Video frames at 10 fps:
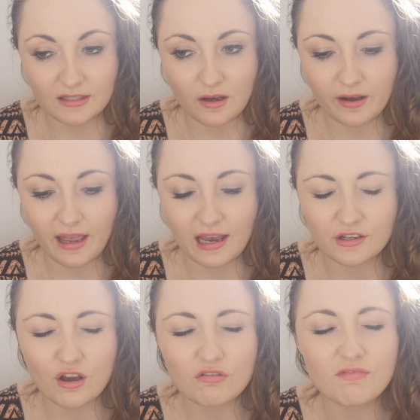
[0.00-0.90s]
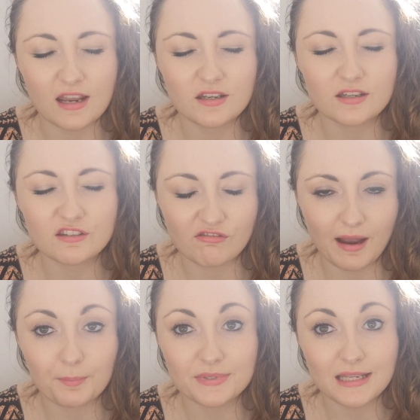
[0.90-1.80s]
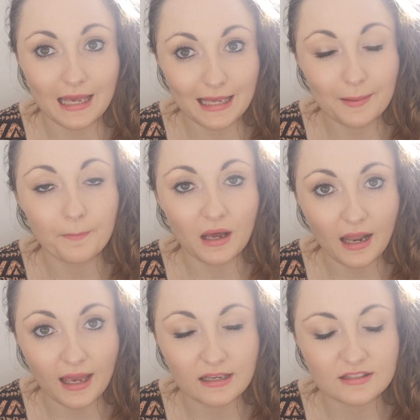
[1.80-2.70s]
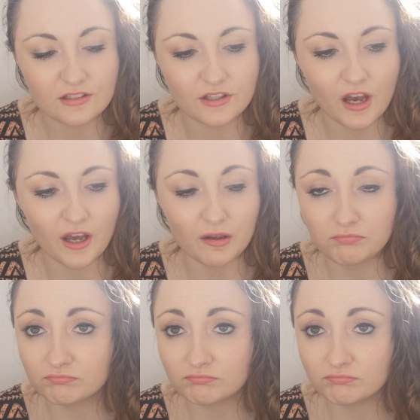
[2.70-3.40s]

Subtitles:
I had horrendous cramps in my legs, so